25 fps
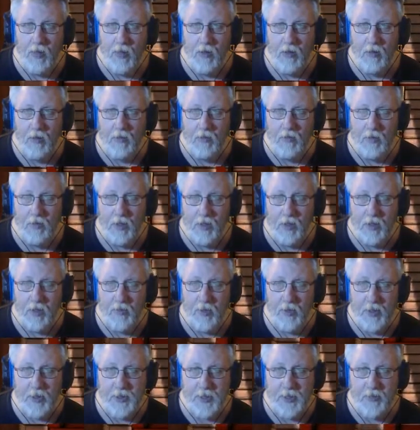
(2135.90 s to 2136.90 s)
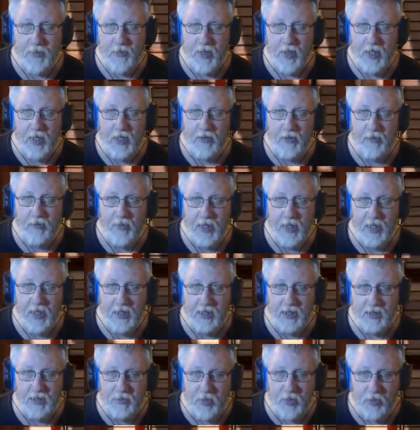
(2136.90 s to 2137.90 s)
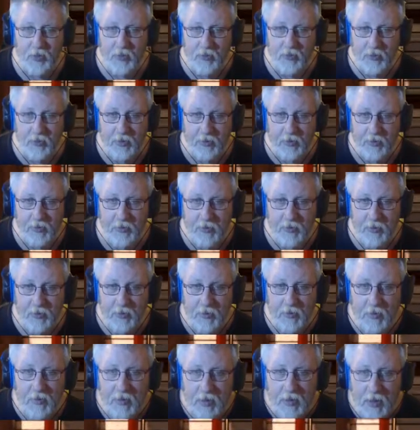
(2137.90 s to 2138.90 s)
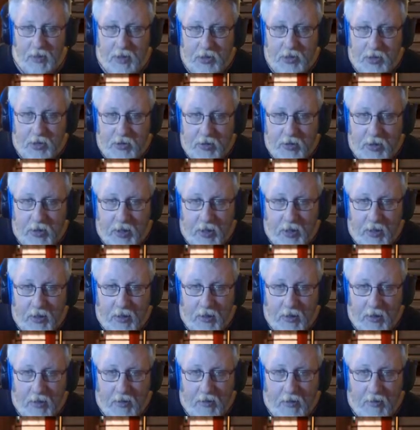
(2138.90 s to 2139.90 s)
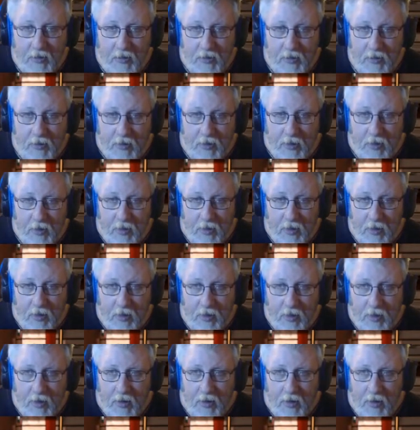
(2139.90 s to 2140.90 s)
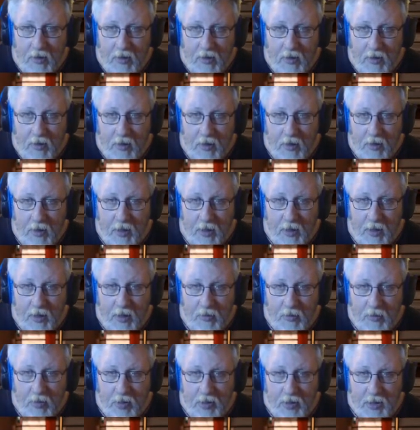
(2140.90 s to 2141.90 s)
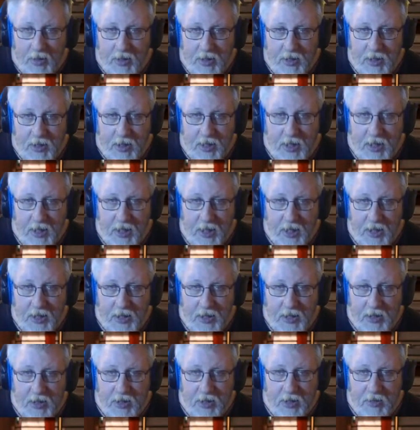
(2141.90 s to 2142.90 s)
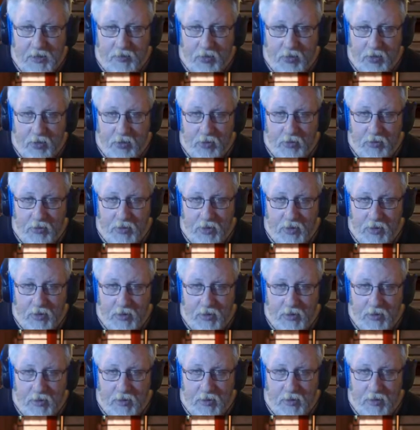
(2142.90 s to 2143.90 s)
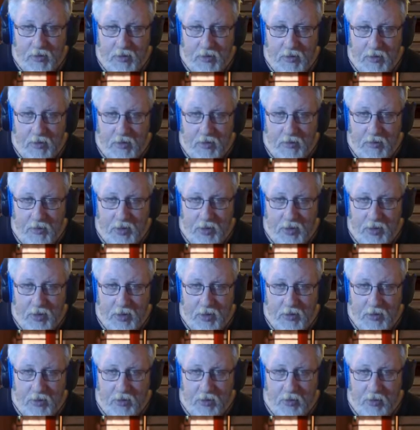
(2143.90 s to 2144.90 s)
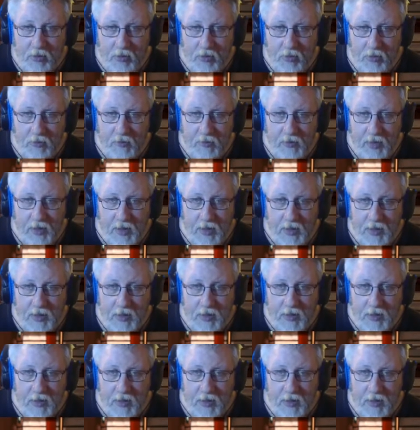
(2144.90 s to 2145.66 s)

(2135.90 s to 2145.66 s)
Well, there is a path back to bulk. Let's try that. I can't bloody see the edge of these balls. I'm just getting too old for this.